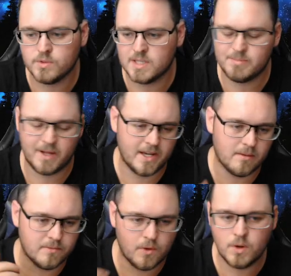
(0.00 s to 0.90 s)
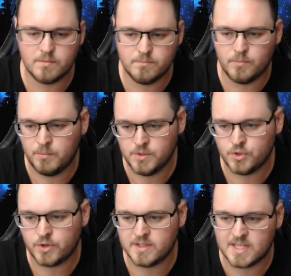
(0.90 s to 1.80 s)
He played up forward
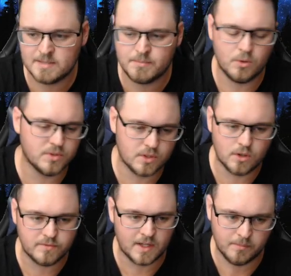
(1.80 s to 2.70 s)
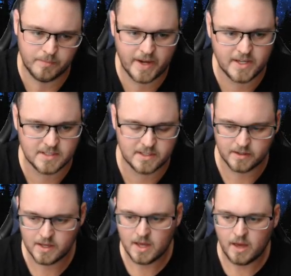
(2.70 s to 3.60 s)
majority of the season, but also got flung back as
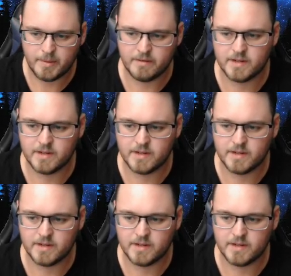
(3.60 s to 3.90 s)
a bit of a